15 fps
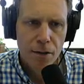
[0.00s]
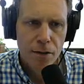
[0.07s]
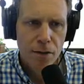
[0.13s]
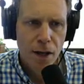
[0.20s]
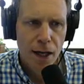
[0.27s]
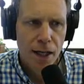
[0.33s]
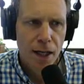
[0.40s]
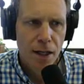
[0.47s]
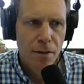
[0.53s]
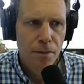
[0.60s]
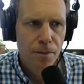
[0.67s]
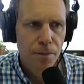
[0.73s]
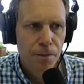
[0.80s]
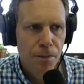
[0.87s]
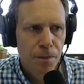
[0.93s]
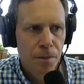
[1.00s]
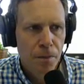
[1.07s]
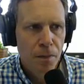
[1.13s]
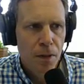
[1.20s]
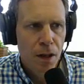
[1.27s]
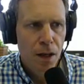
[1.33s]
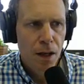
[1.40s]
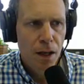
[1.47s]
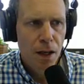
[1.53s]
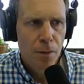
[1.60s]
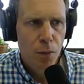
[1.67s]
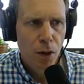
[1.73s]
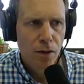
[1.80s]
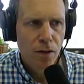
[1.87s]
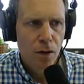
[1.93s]
sign in. It
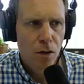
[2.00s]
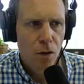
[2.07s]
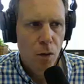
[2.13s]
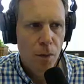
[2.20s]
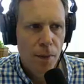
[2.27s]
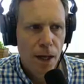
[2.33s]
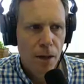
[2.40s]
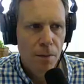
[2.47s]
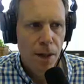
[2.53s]
brings you to a main